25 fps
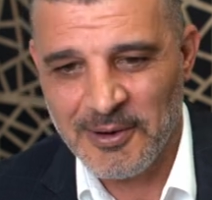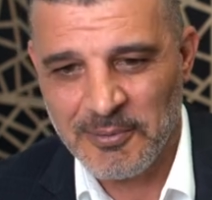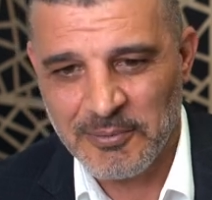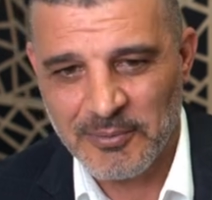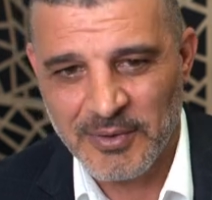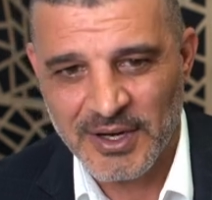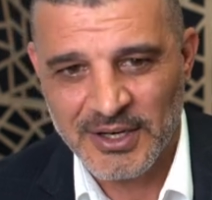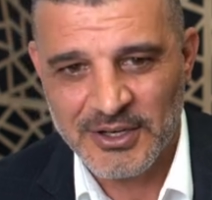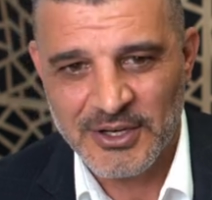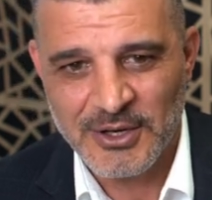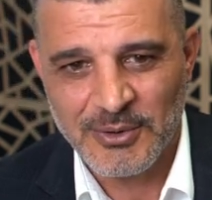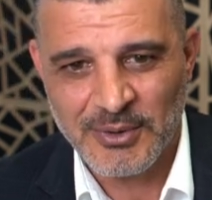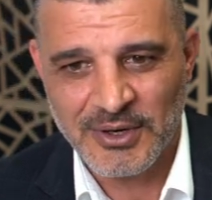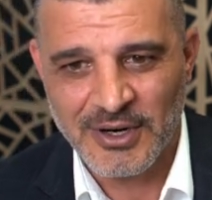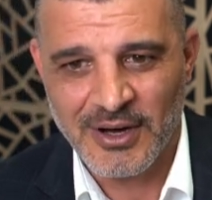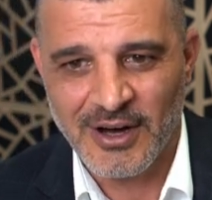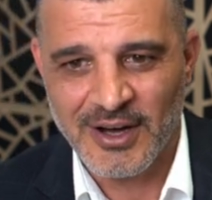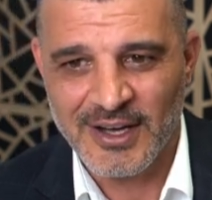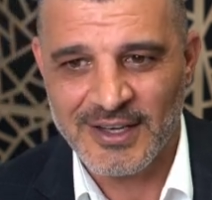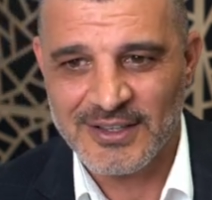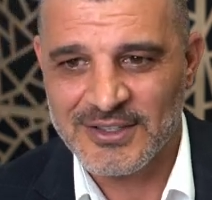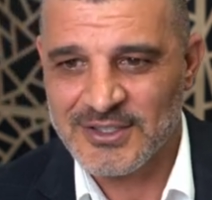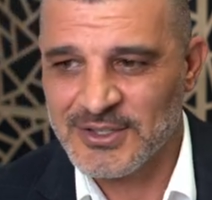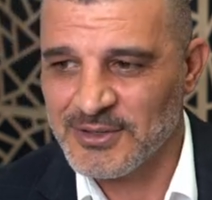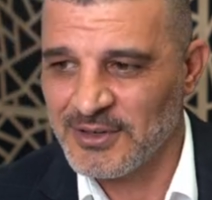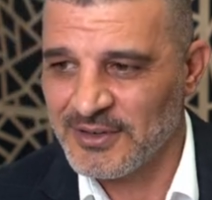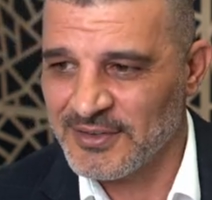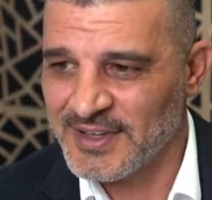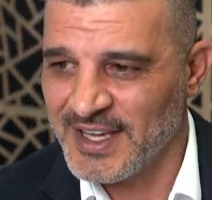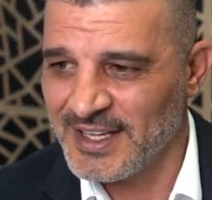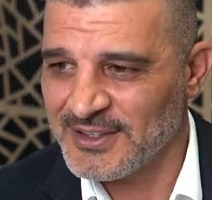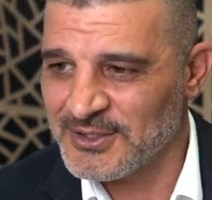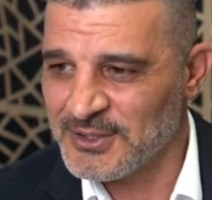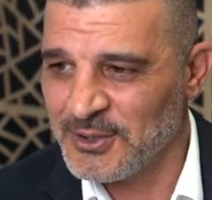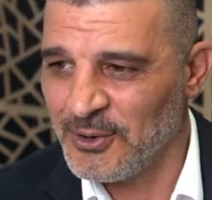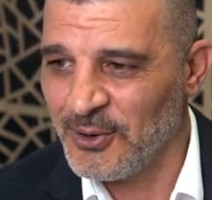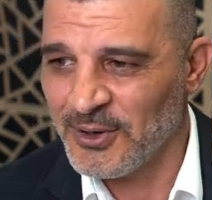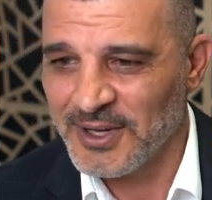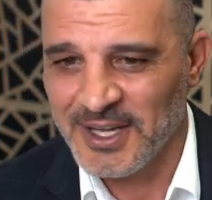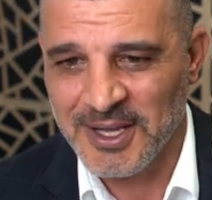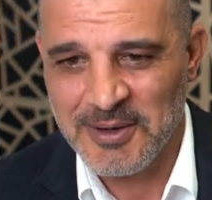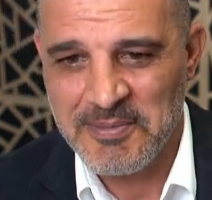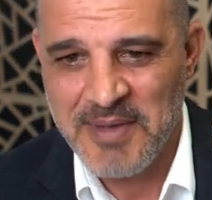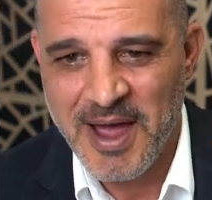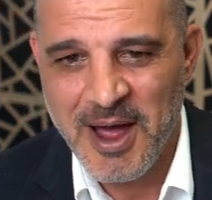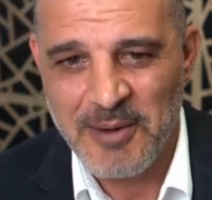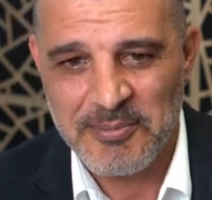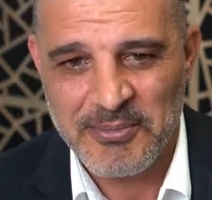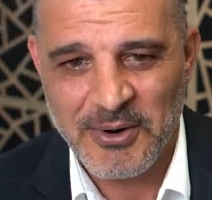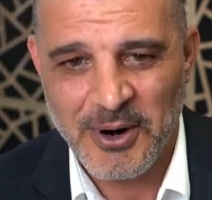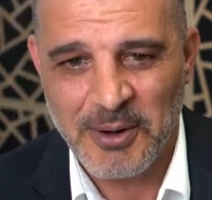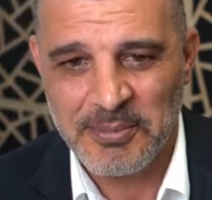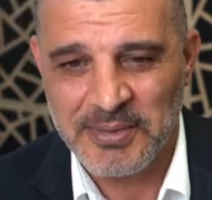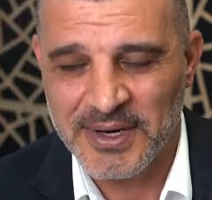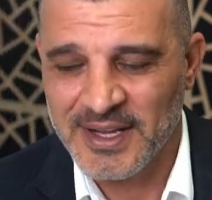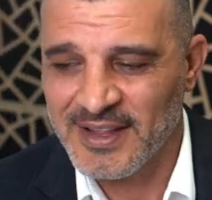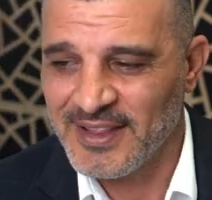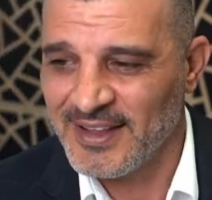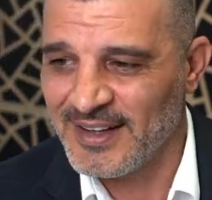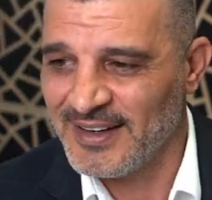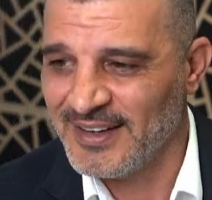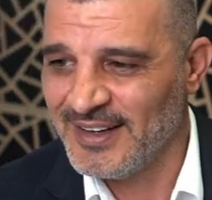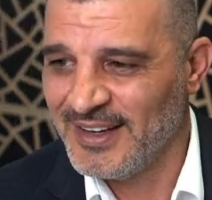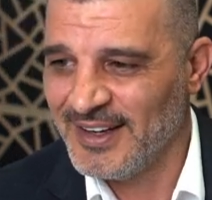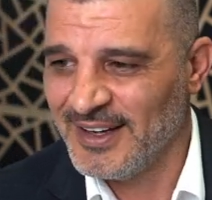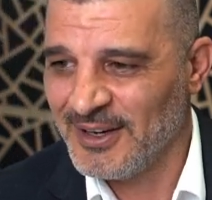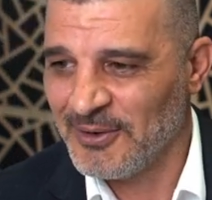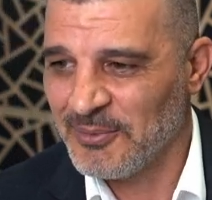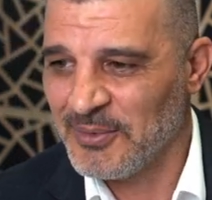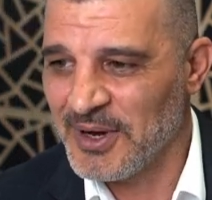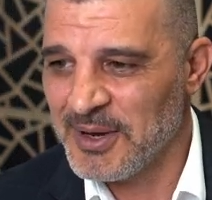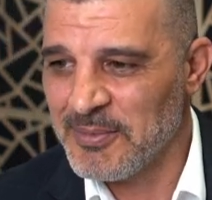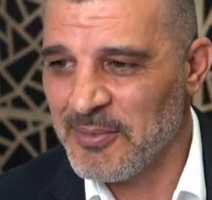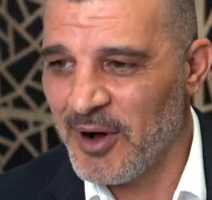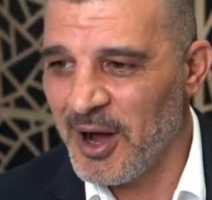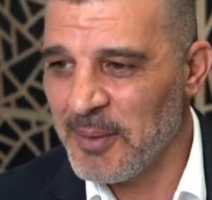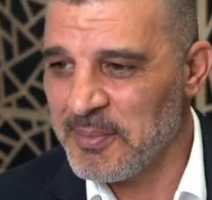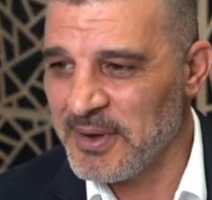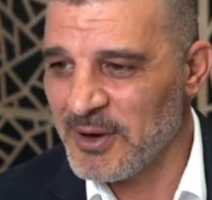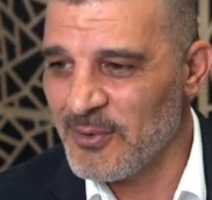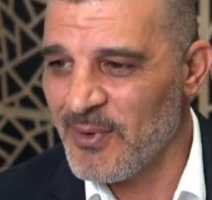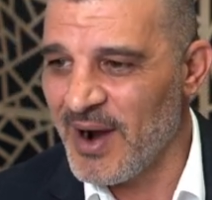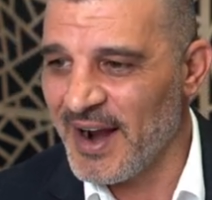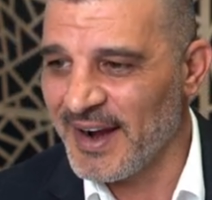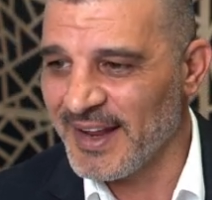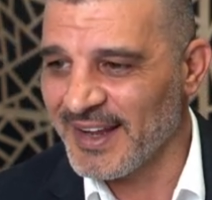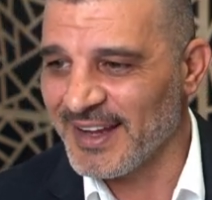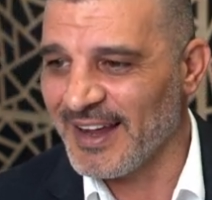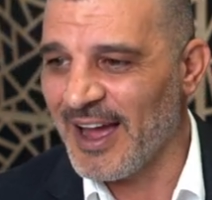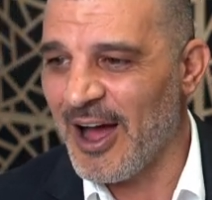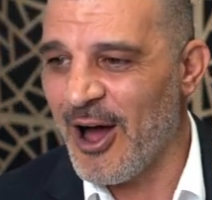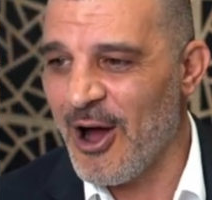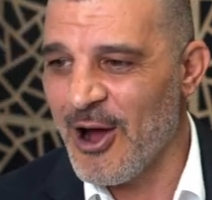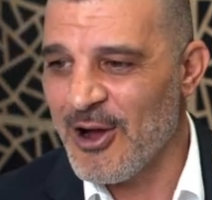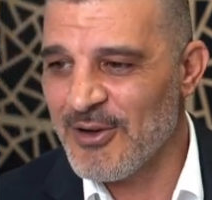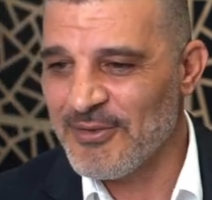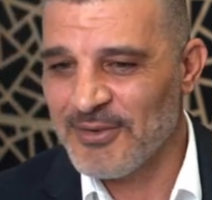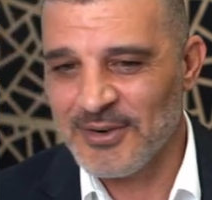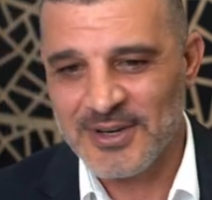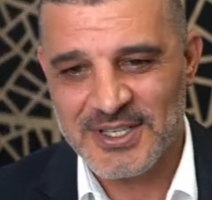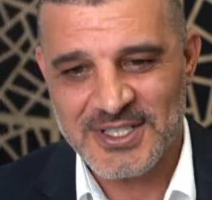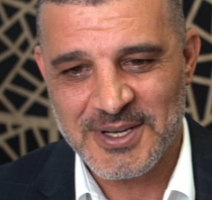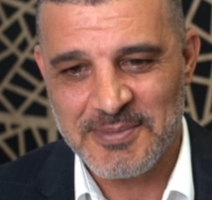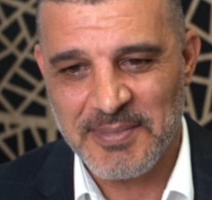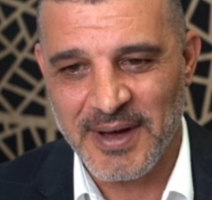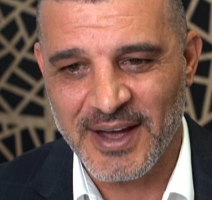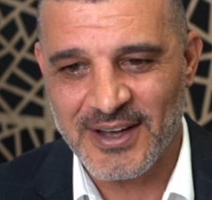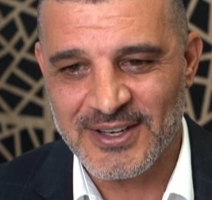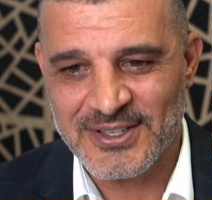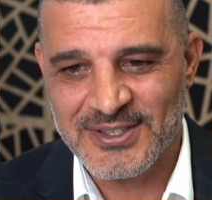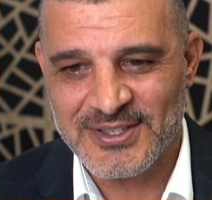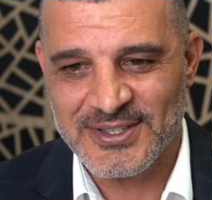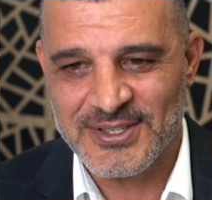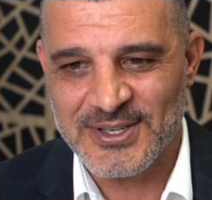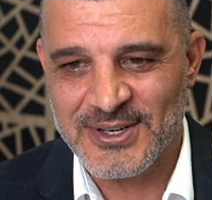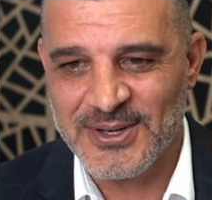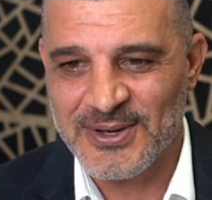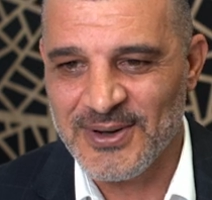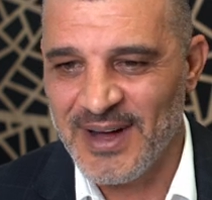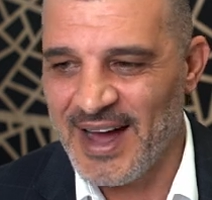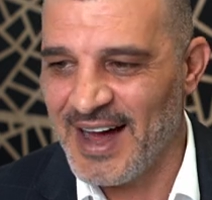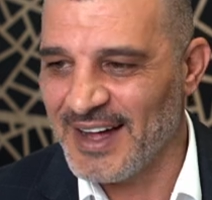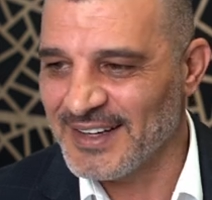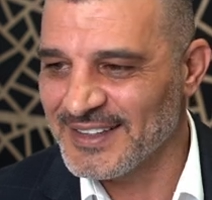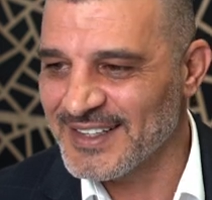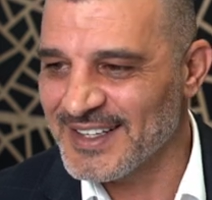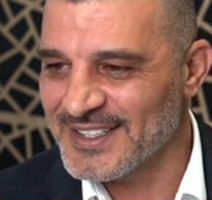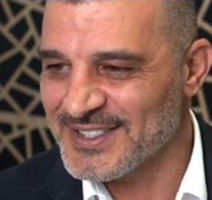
when you and I sort of get talking about property, that we might be running over as opposed to under.